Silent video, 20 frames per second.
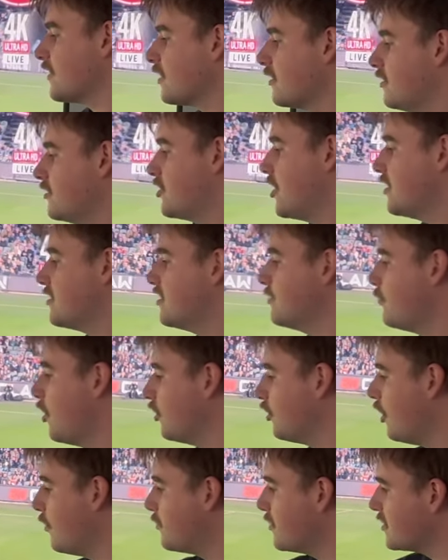Jesse
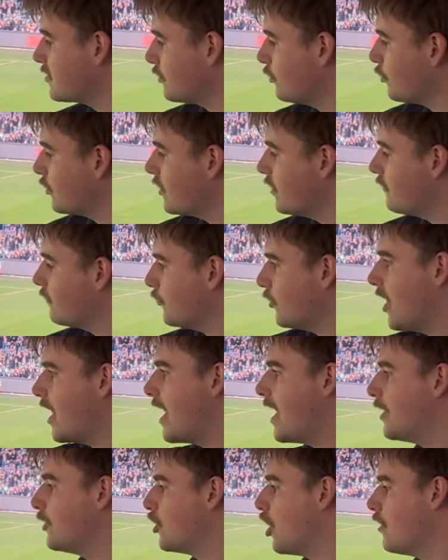Motlop is looking for a
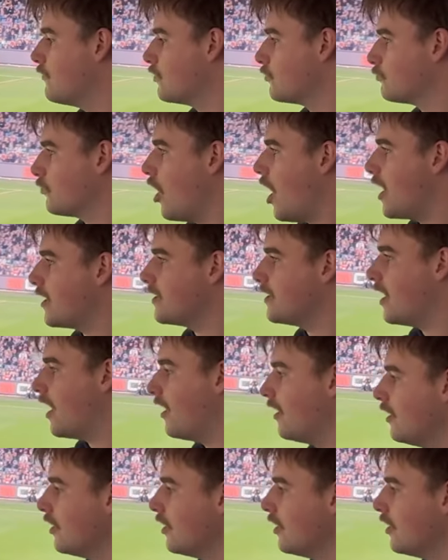handover right here